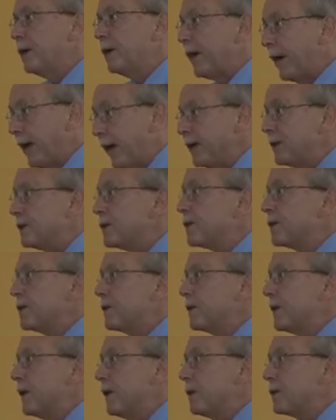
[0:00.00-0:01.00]
and hence
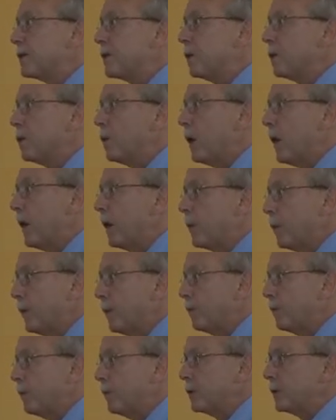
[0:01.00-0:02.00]
the reason why
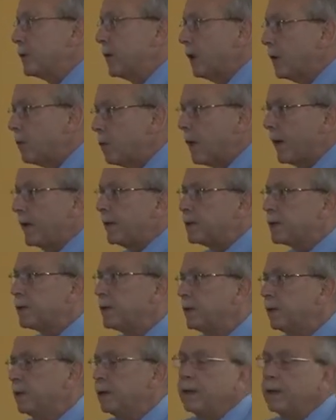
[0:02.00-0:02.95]
we put our weight